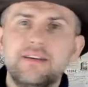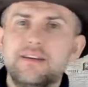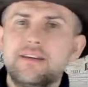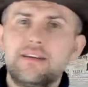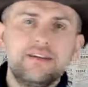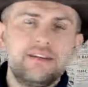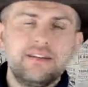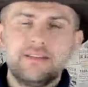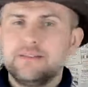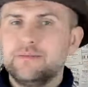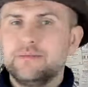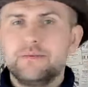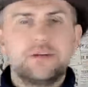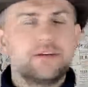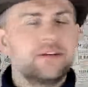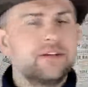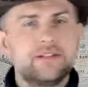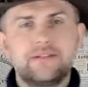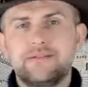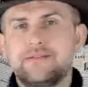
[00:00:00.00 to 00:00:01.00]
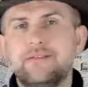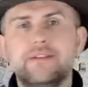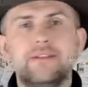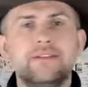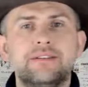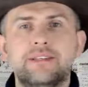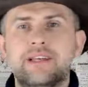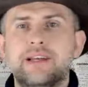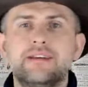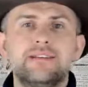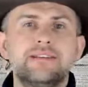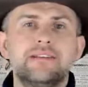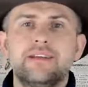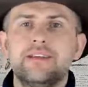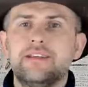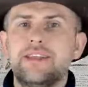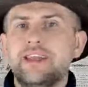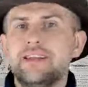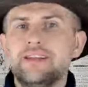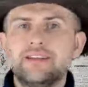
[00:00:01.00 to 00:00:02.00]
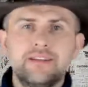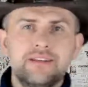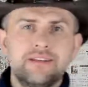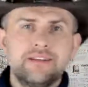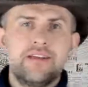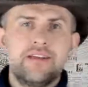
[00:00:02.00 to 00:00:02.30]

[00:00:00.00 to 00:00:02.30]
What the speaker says: it doesn't work. It's wrong sound. That.